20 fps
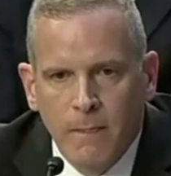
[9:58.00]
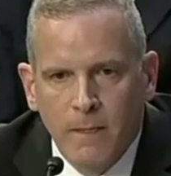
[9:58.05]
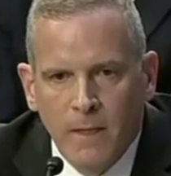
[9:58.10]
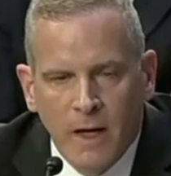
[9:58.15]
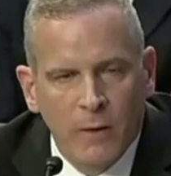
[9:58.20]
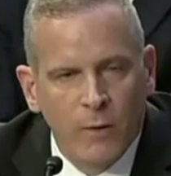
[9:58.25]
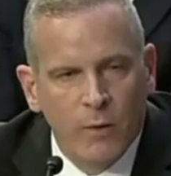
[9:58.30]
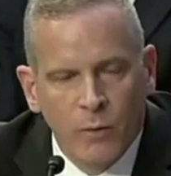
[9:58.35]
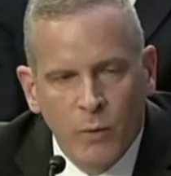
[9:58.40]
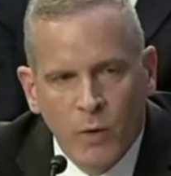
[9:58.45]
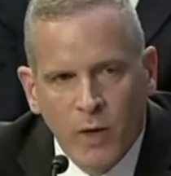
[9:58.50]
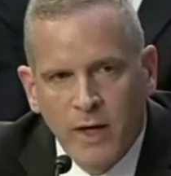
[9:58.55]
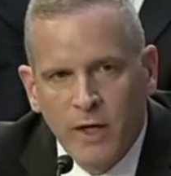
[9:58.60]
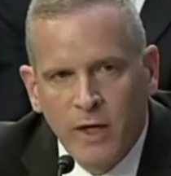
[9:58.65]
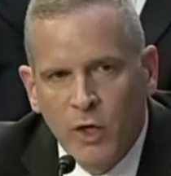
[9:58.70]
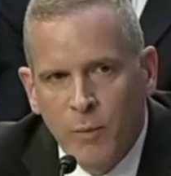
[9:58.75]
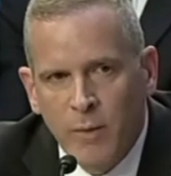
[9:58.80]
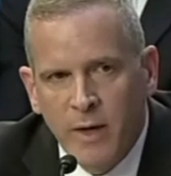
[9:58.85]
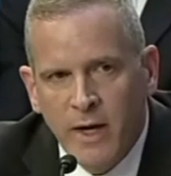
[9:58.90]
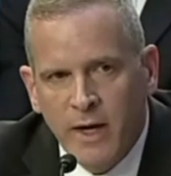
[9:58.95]
I would want to
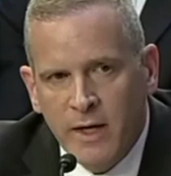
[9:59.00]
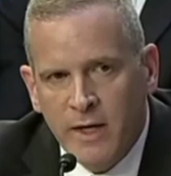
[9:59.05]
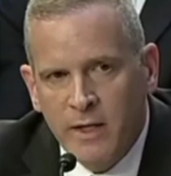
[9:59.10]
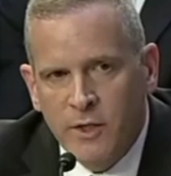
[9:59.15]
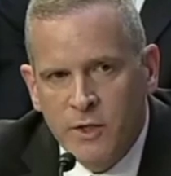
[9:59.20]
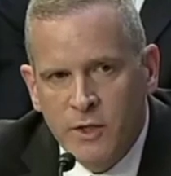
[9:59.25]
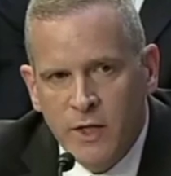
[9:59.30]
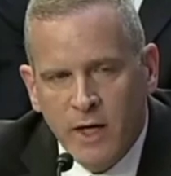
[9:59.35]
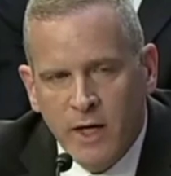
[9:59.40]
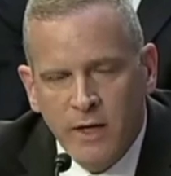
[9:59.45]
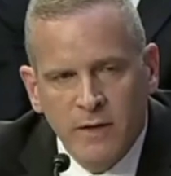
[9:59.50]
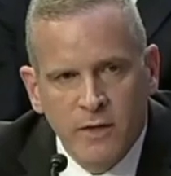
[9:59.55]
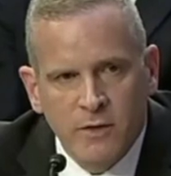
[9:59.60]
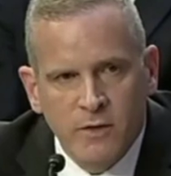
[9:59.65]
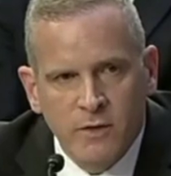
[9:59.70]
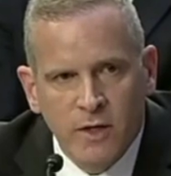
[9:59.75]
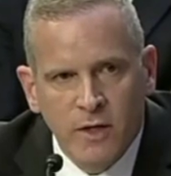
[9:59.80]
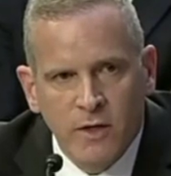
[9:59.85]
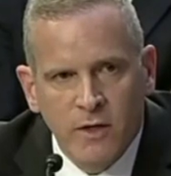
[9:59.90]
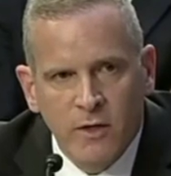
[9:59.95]
go back and check that,
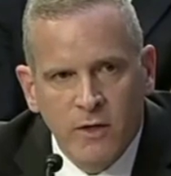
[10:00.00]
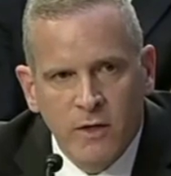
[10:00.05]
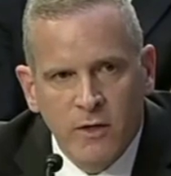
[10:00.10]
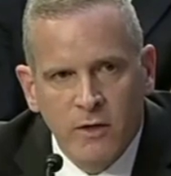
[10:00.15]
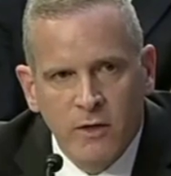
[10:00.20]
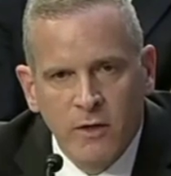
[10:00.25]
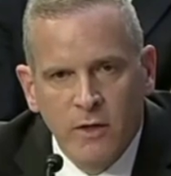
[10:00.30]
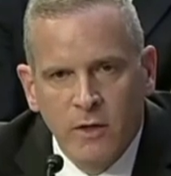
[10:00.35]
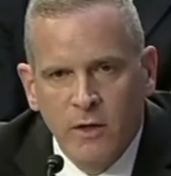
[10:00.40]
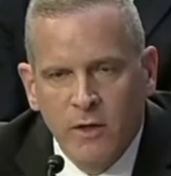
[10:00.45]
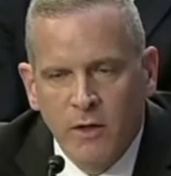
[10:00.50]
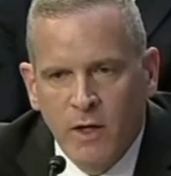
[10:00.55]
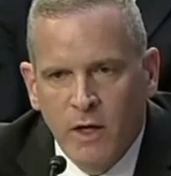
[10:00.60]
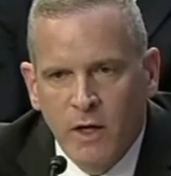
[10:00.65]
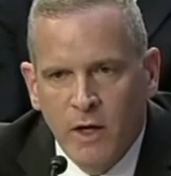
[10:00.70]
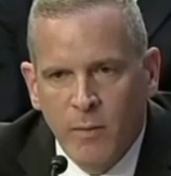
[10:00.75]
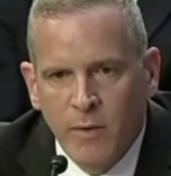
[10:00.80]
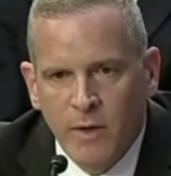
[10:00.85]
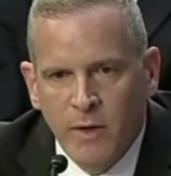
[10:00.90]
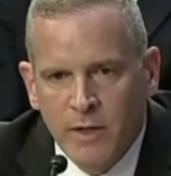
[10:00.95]
Senator.
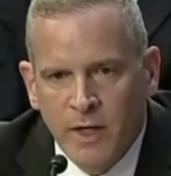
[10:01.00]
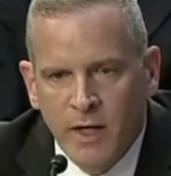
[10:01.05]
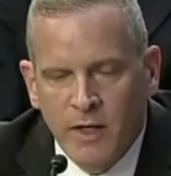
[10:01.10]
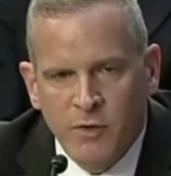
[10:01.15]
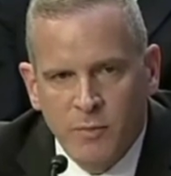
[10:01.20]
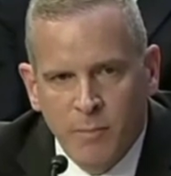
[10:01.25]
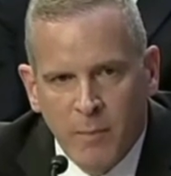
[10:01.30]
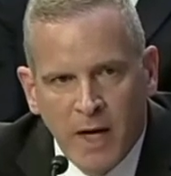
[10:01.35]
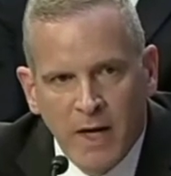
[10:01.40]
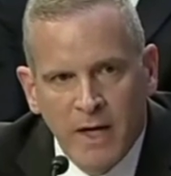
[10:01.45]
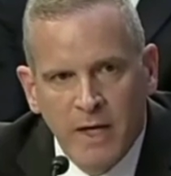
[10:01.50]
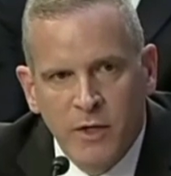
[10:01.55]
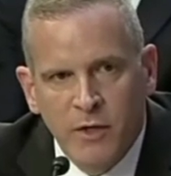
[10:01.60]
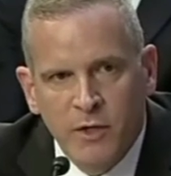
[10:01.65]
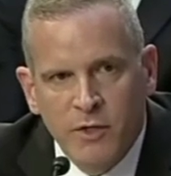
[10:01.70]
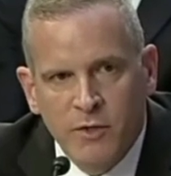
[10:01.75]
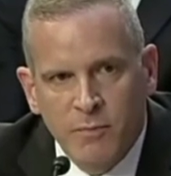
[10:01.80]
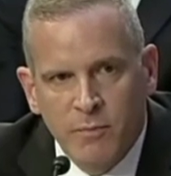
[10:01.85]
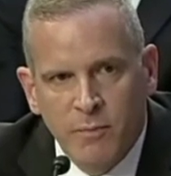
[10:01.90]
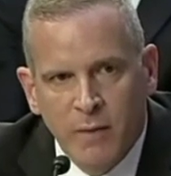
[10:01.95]
Uh, but well, yes, that's what you just told me.